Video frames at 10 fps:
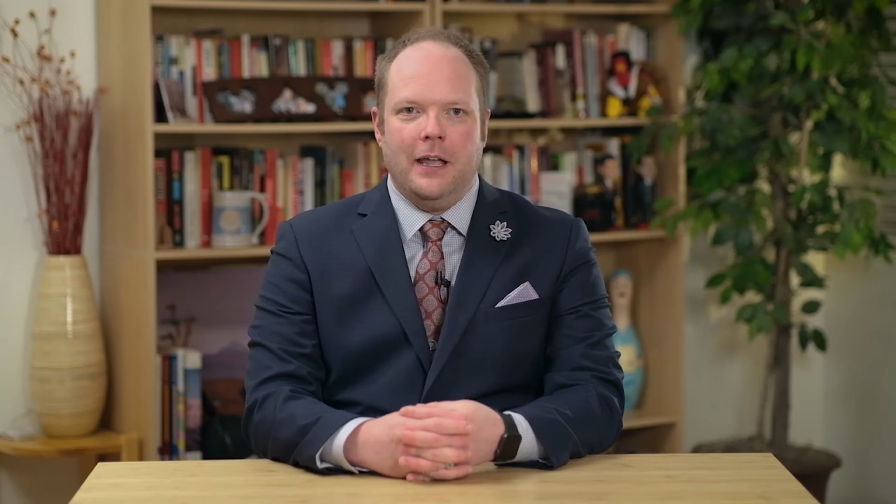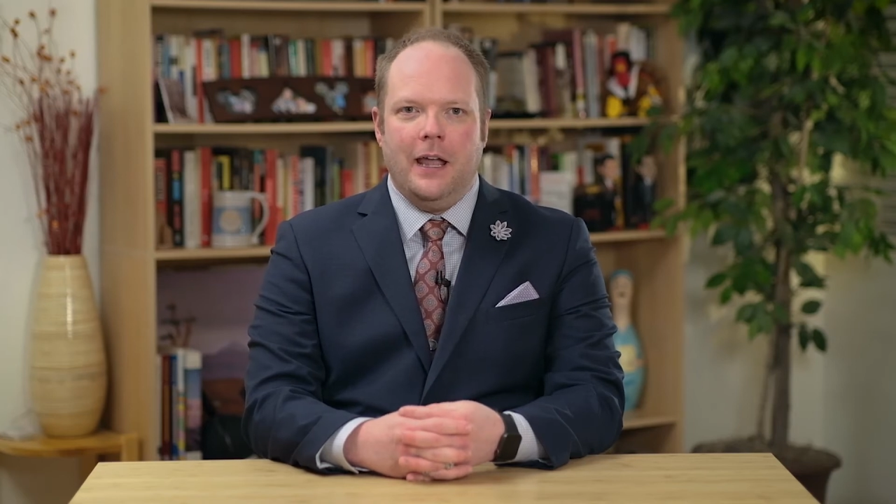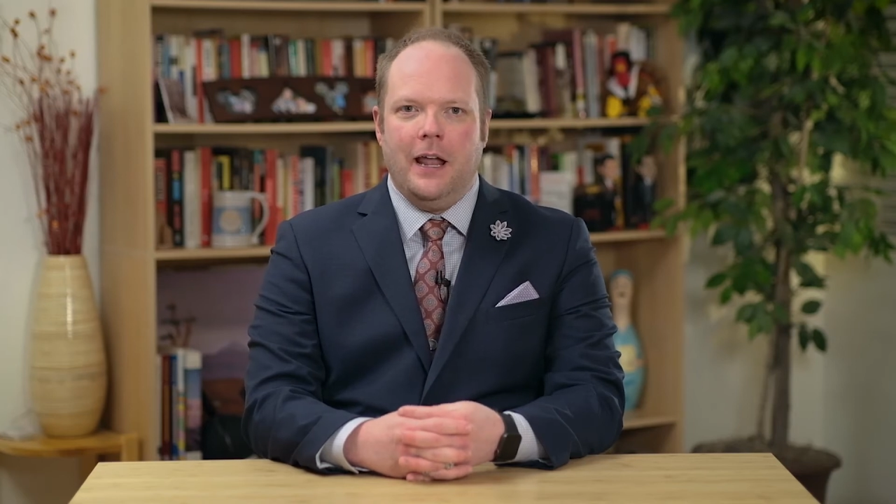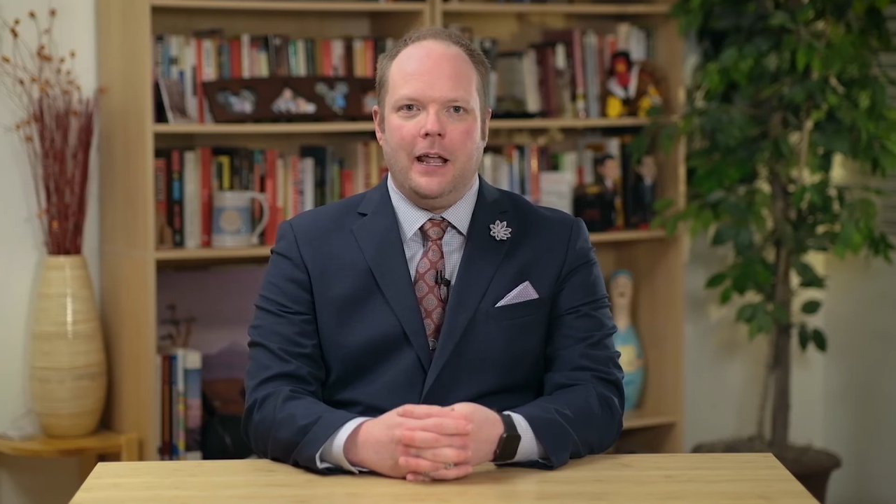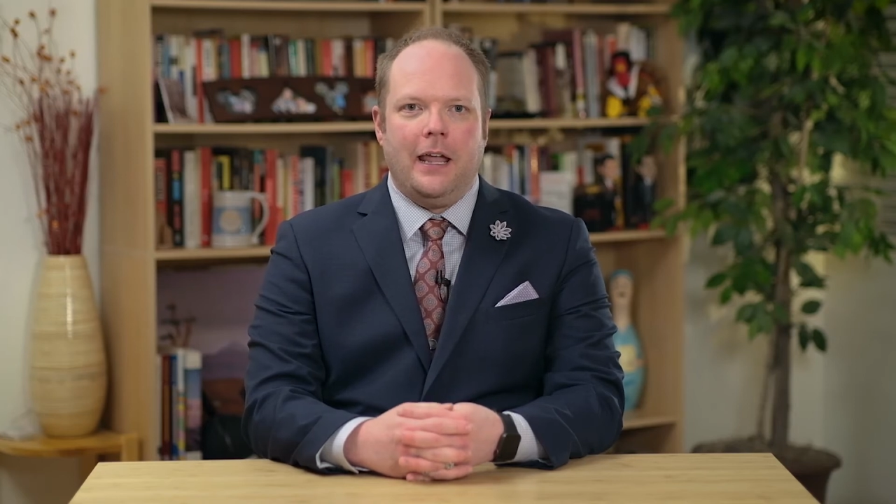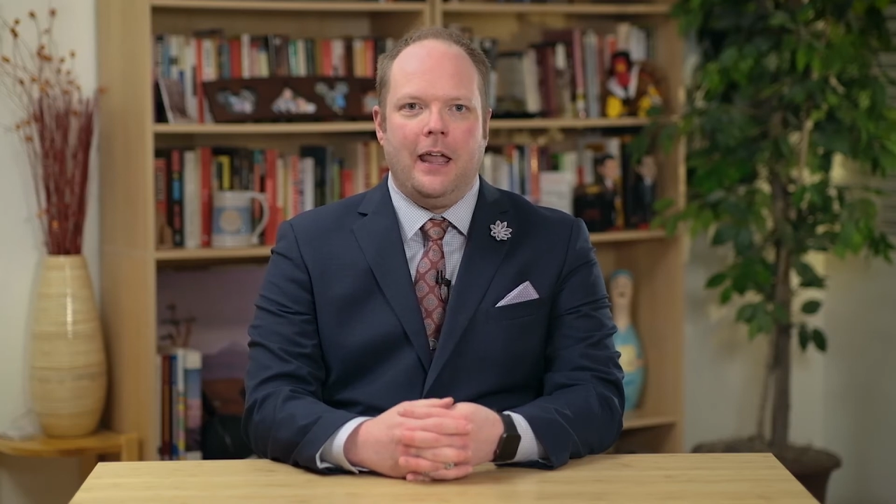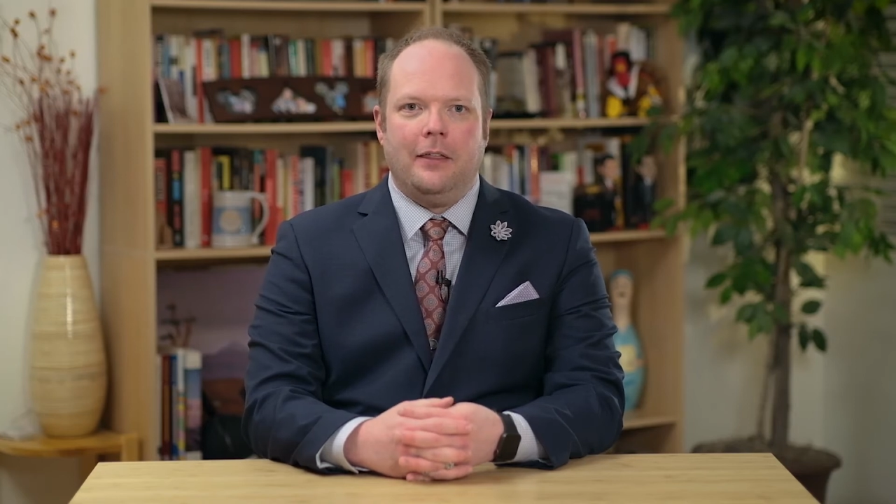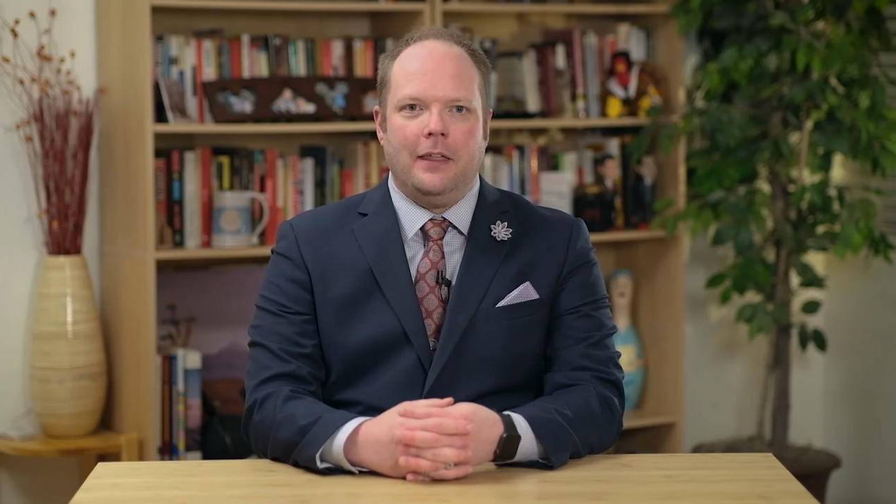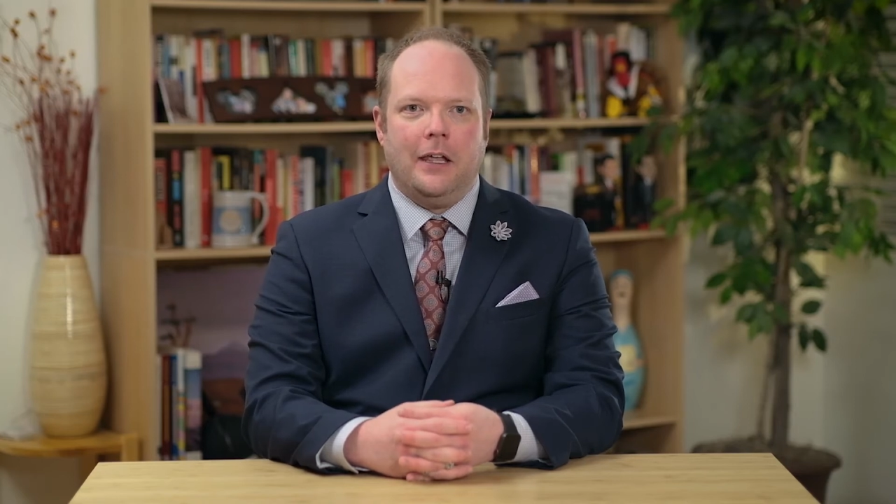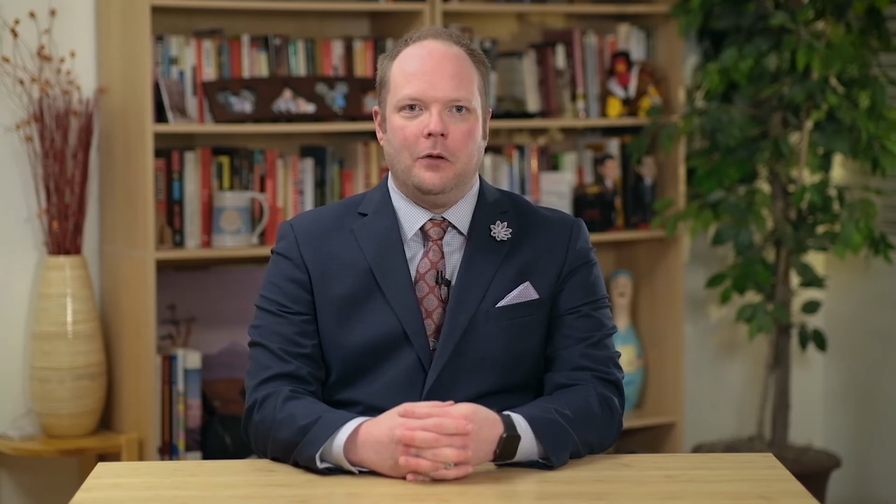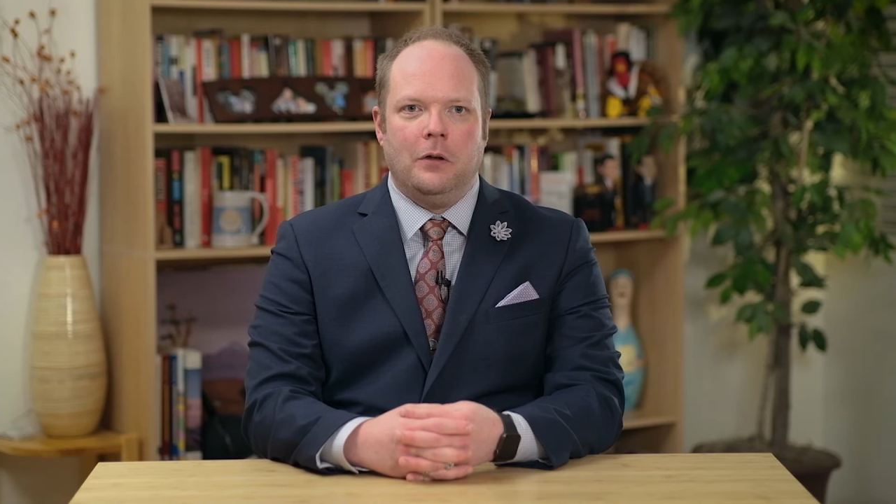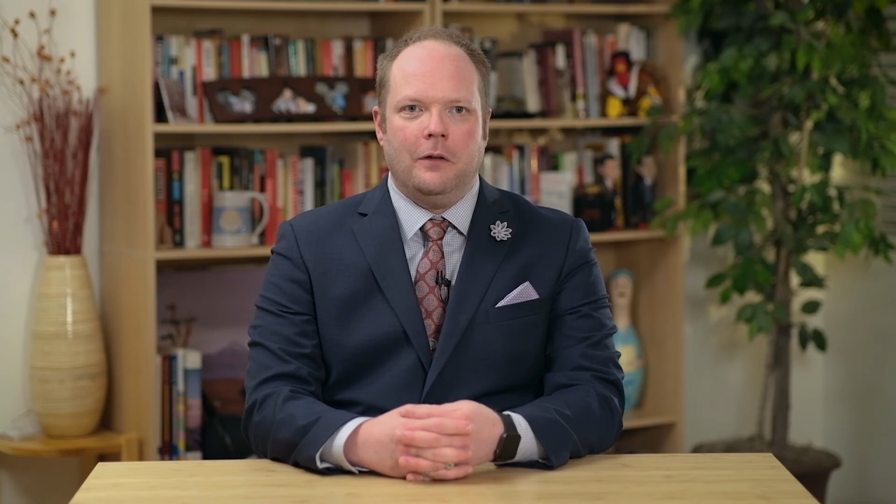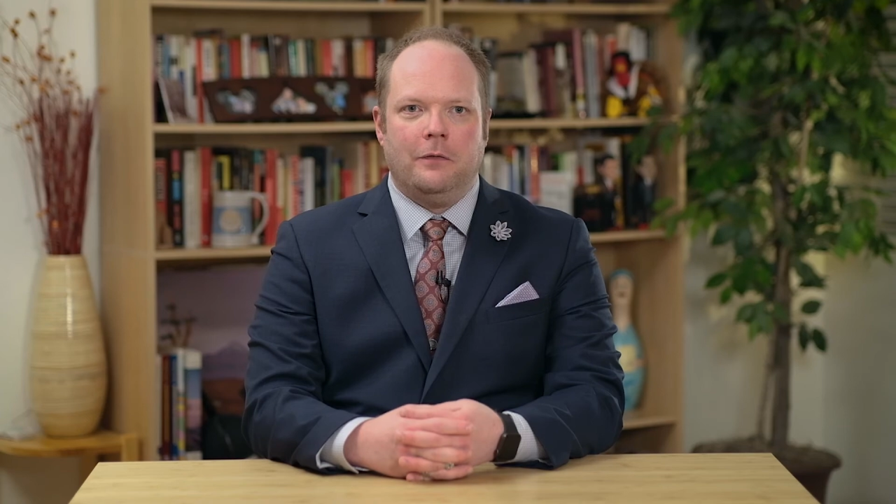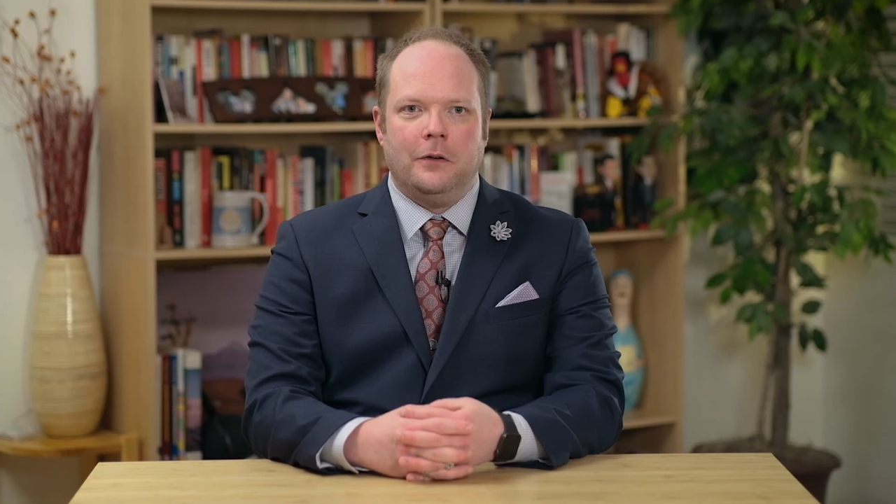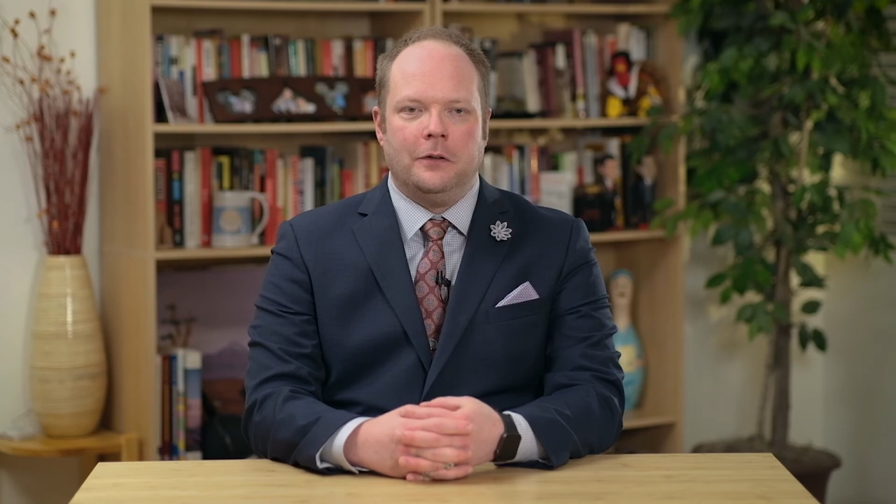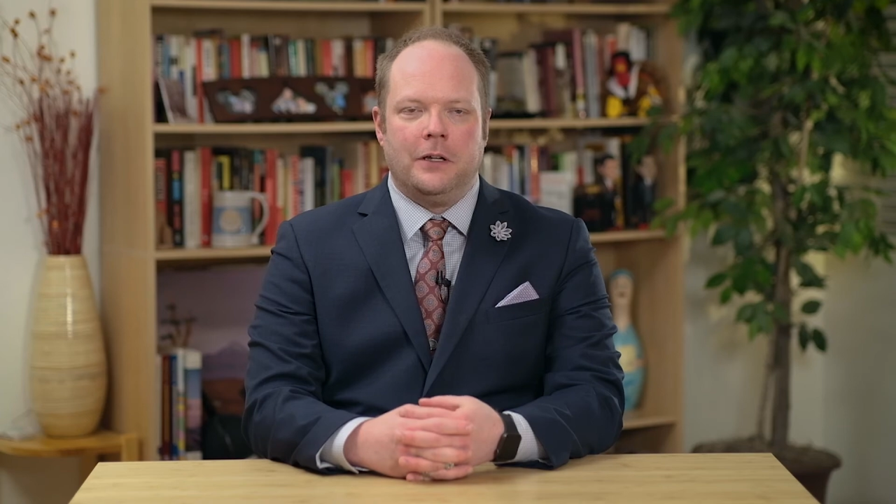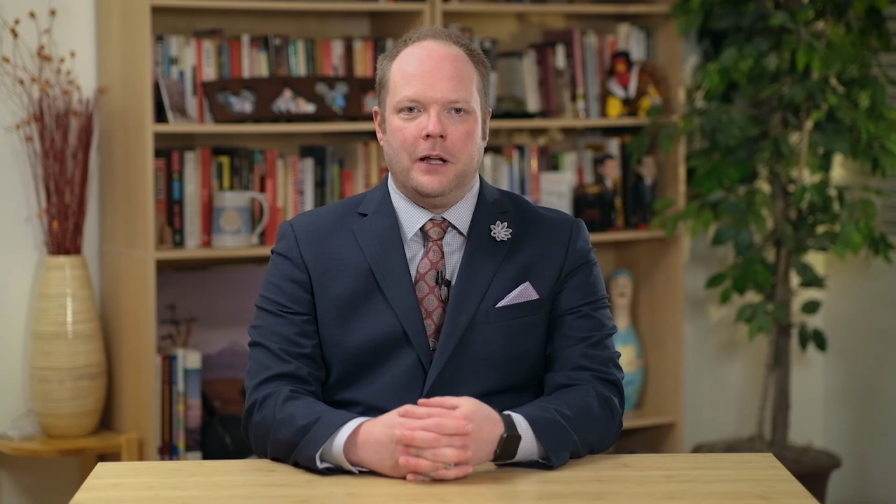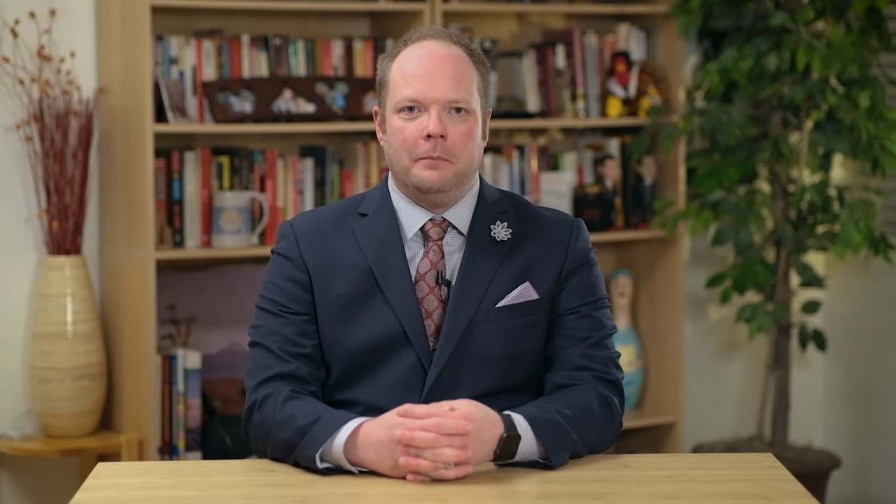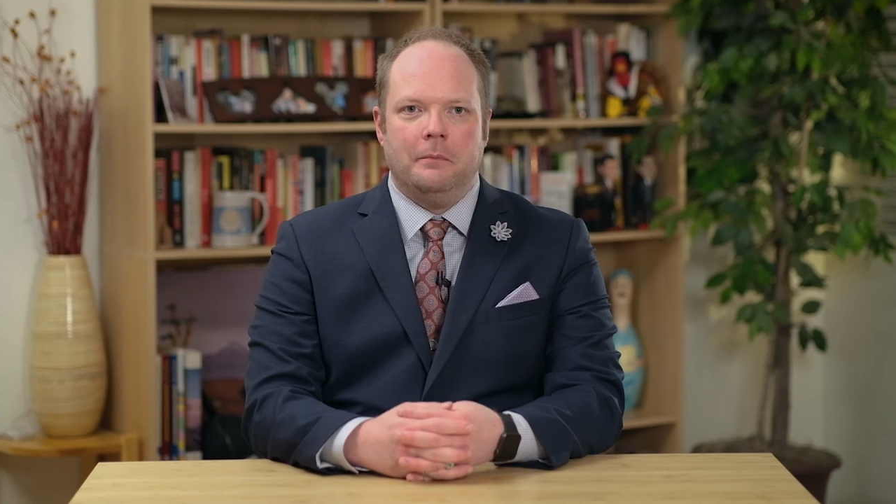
and I can't thank you enough for your time.